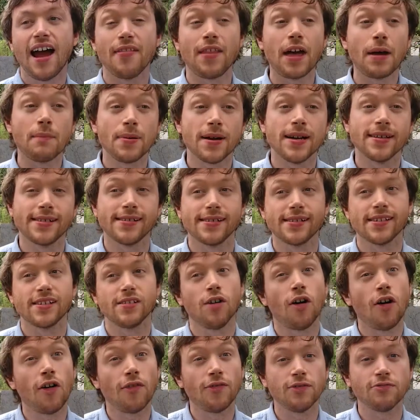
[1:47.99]
And that person
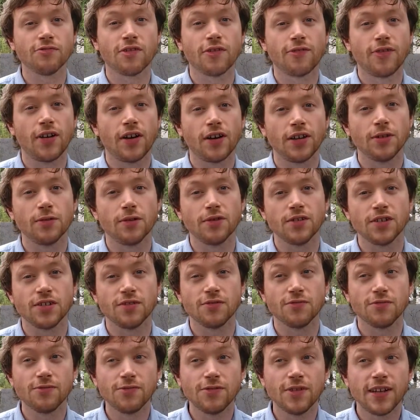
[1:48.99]
can often refer you on
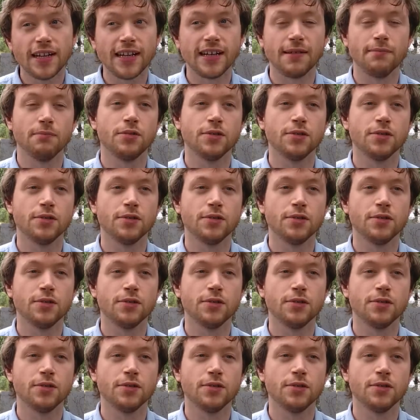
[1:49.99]
to really